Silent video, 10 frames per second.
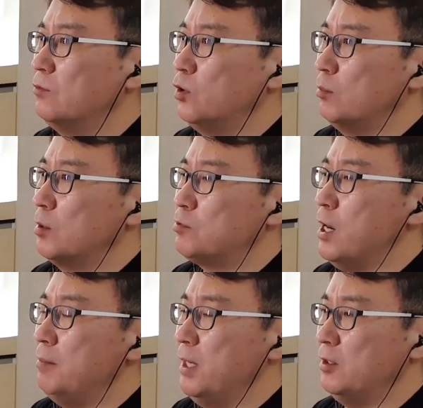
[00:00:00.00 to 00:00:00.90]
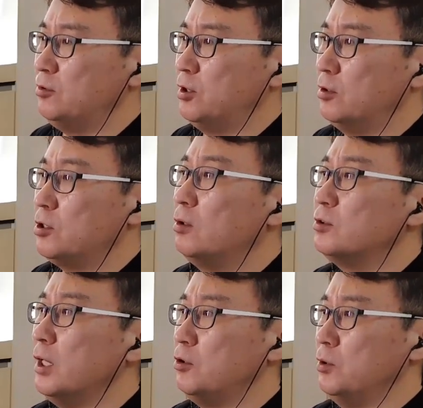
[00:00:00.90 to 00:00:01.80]
Former Prime Minister
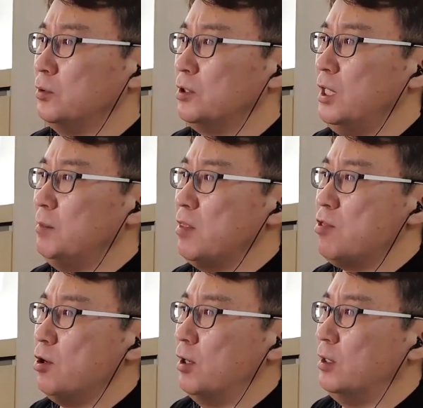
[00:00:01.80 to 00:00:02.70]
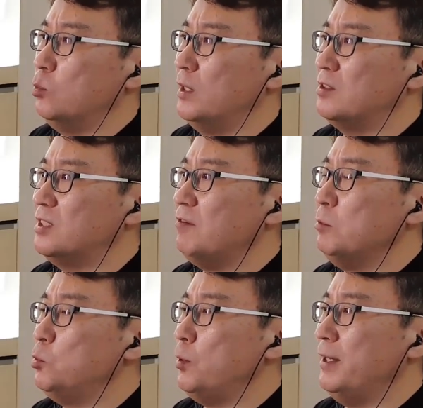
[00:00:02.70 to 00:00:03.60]
Chung Sye-kyun came in third with
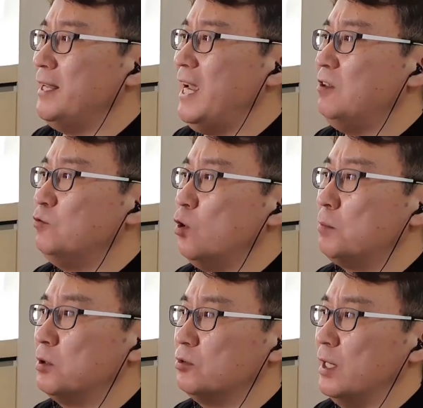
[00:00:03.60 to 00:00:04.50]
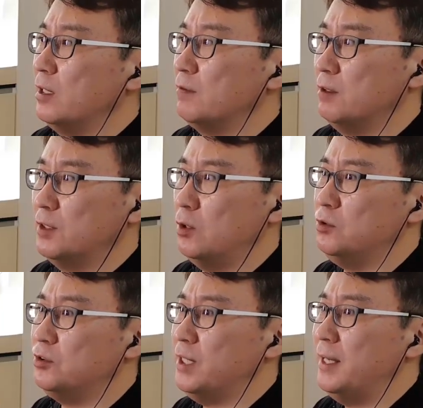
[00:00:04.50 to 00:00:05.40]
7.84% of the
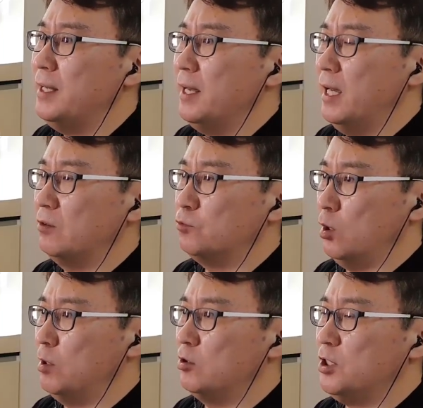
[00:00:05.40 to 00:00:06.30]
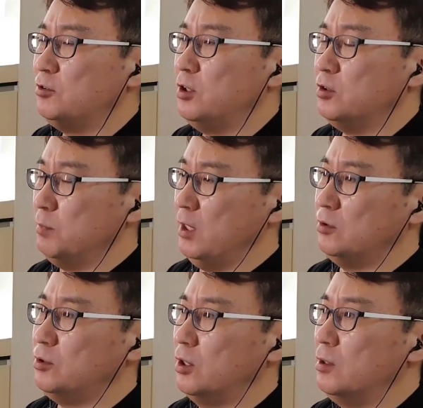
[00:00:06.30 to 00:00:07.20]
votes, and former Justice
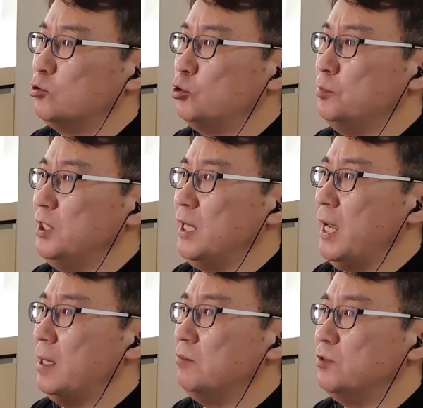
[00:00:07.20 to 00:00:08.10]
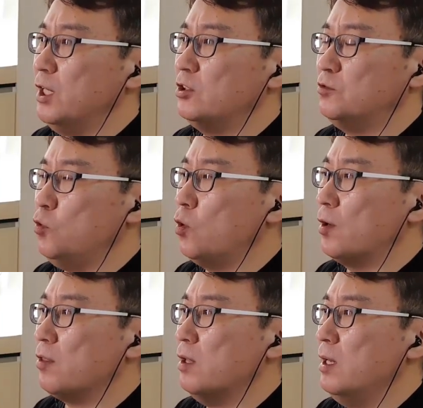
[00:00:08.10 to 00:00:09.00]
Minister Choo mi finished
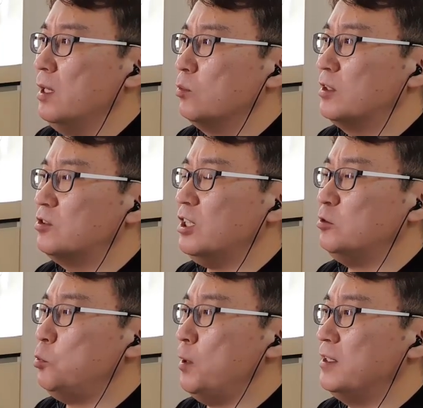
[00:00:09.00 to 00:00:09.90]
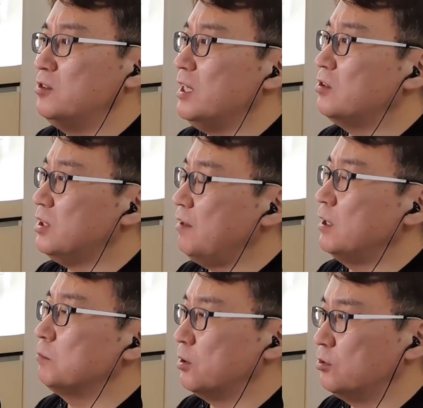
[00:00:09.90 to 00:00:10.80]
fourth with
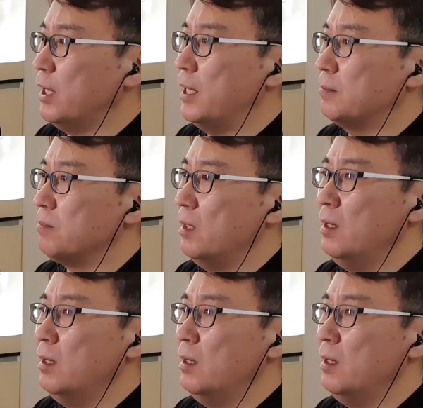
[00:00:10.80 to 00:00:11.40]
6.67%.